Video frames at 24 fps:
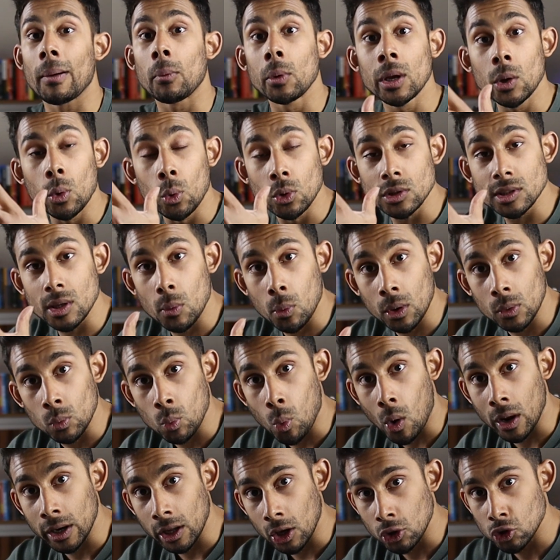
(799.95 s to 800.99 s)
and we also want
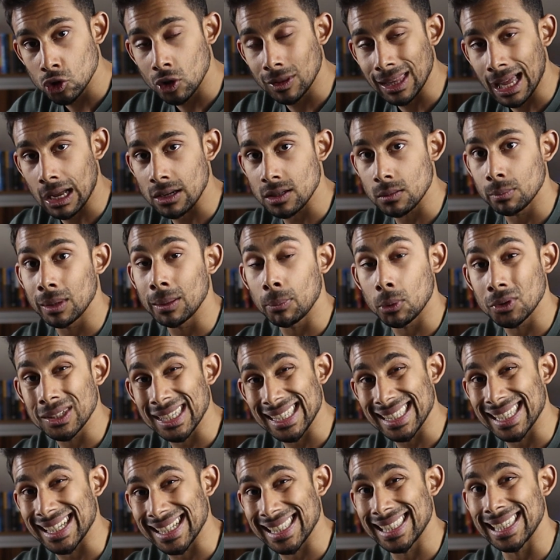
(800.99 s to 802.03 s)
100,000 people
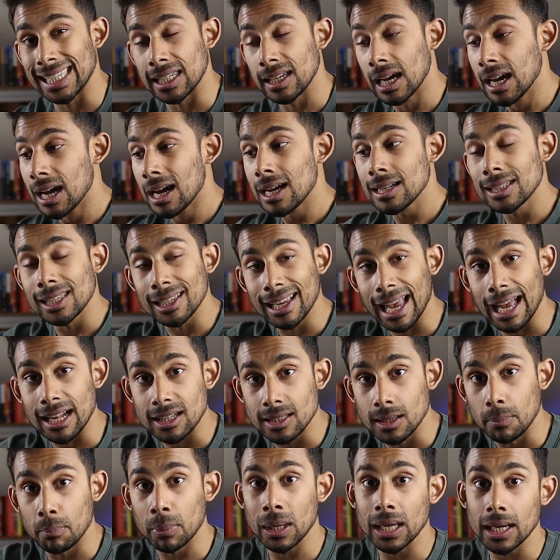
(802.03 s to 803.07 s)
to succeed, to
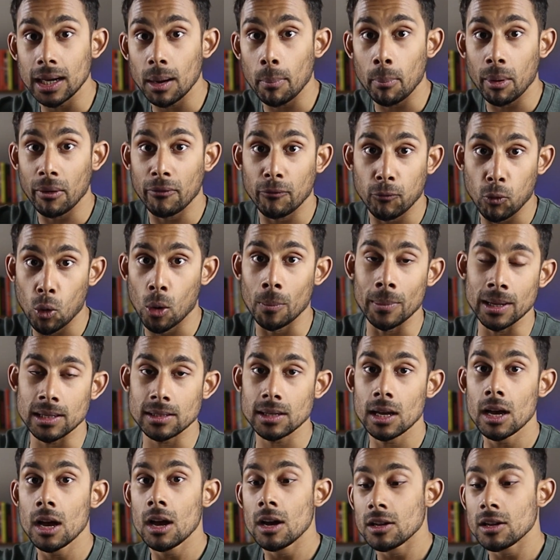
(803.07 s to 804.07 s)
get to peak performance.